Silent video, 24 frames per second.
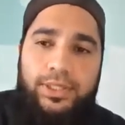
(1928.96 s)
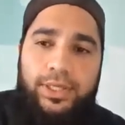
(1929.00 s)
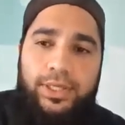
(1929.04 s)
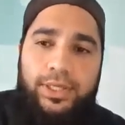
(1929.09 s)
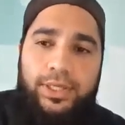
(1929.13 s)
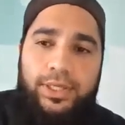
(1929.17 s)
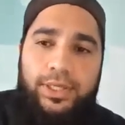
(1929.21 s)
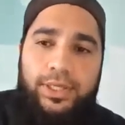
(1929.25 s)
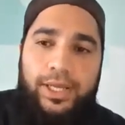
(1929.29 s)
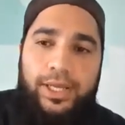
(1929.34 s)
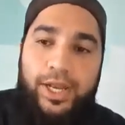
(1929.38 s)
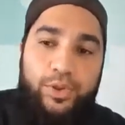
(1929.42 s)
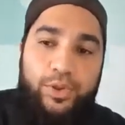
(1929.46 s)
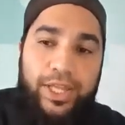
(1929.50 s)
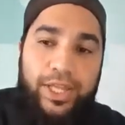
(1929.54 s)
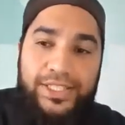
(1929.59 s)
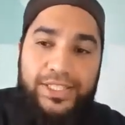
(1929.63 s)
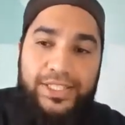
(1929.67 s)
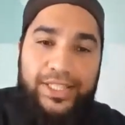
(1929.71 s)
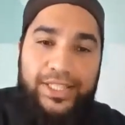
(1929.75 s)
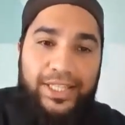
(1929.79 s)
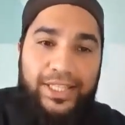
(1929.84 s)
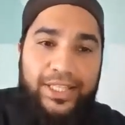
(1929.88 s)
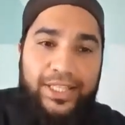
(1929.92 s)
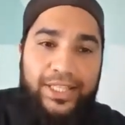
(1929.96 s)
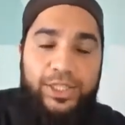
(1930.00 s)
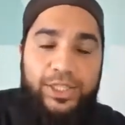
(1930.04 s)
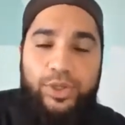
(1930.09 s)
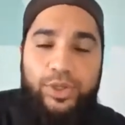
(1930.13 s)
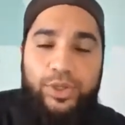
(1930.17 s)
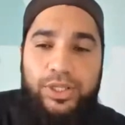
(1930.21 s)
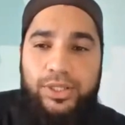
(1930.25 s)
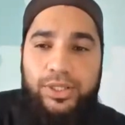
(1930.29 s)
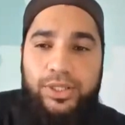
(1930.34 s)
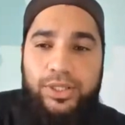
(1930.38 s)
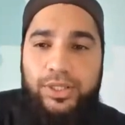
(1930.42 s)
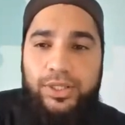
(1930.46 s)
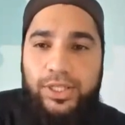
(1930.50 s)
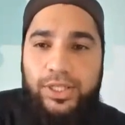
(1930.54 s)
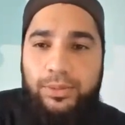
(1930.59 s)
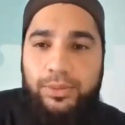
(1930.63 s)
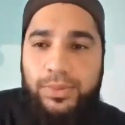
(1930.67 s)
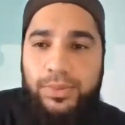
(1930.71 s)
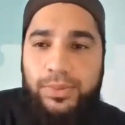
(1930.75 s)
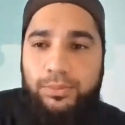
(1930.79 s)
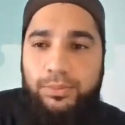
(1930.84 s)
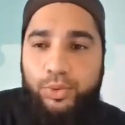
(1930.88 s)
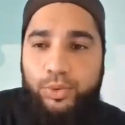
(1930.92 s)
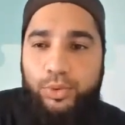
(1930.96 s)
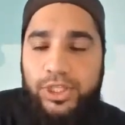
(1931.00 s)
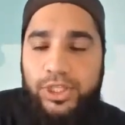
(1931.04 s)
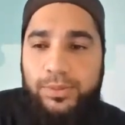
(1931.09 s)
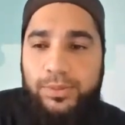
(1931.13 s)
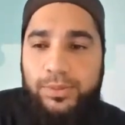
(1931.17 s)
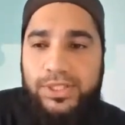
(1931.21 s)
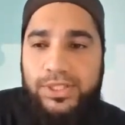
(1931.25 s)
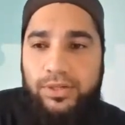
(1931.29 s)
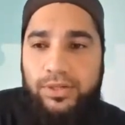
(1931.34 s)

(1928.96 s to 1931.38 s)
And I know that's getting into a little bit more deep.